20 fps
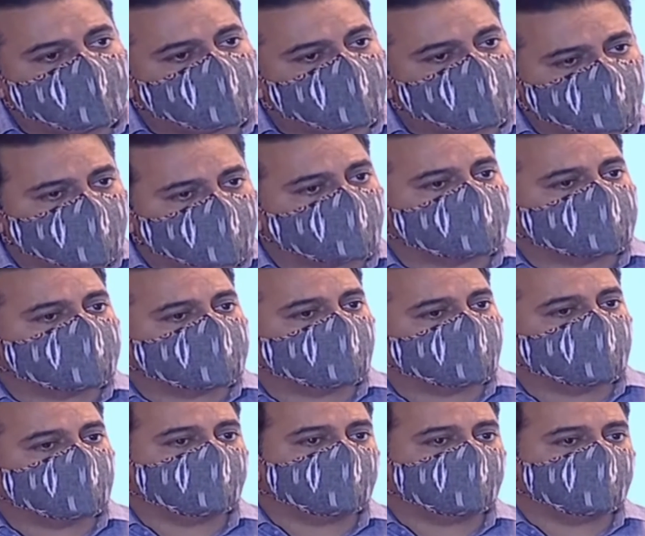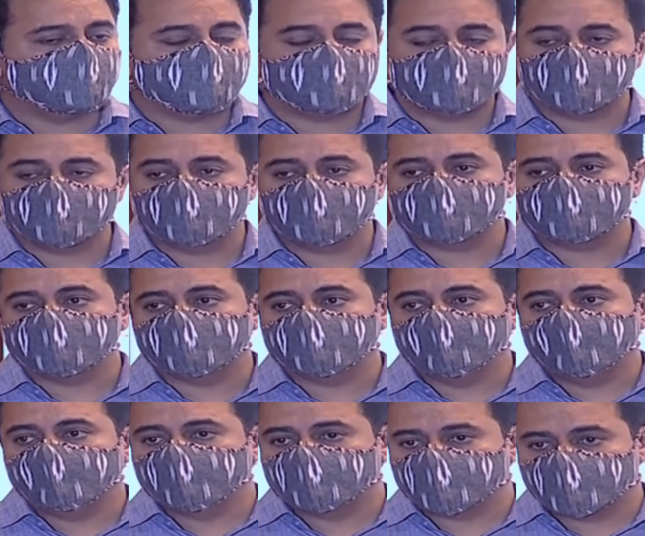but we're also very, very well
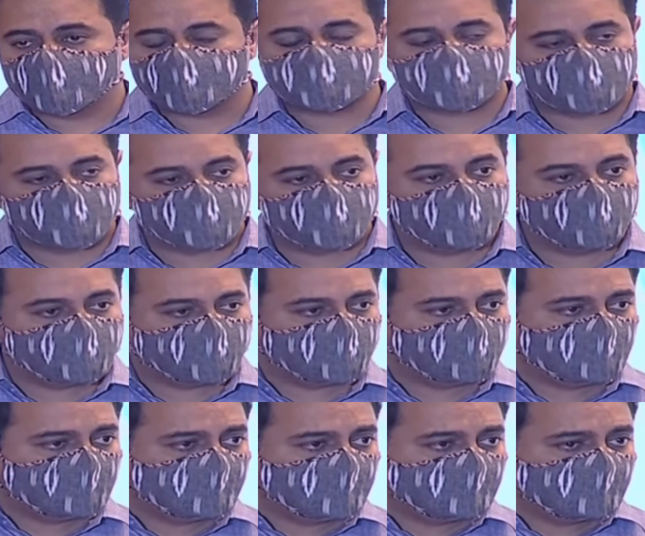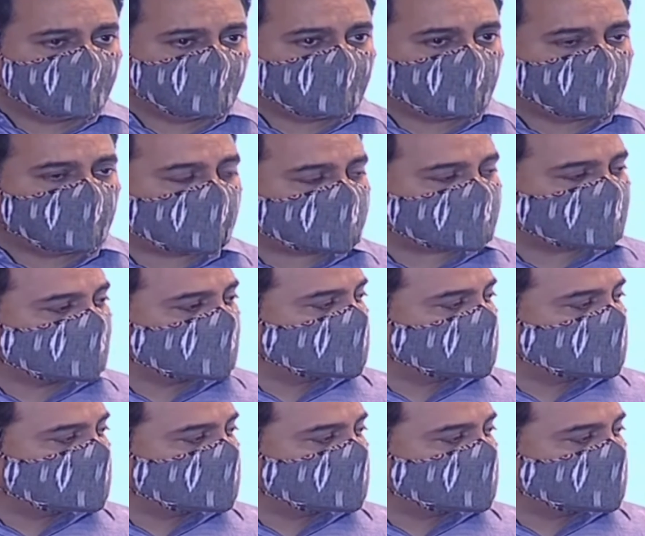connected to the rest of the world. Ambassador,